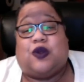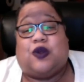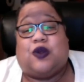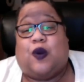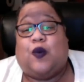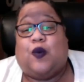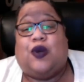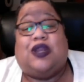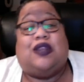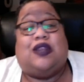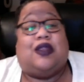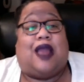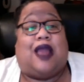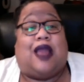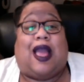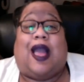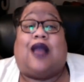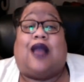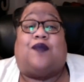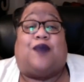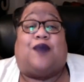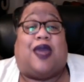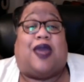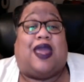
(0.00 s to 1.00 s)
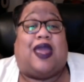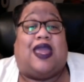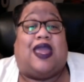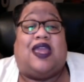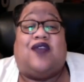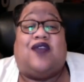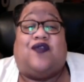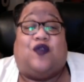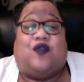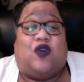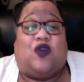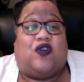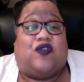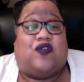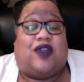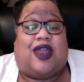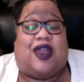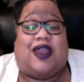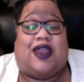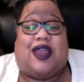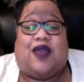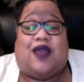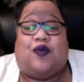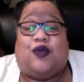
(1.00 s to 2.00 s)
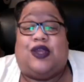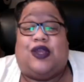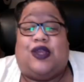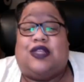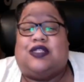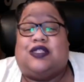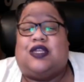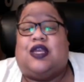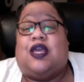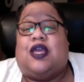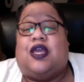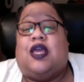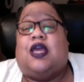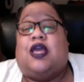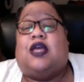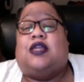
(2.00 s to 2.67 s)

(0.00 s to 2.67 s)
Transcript: So what I paid for for that damn reason.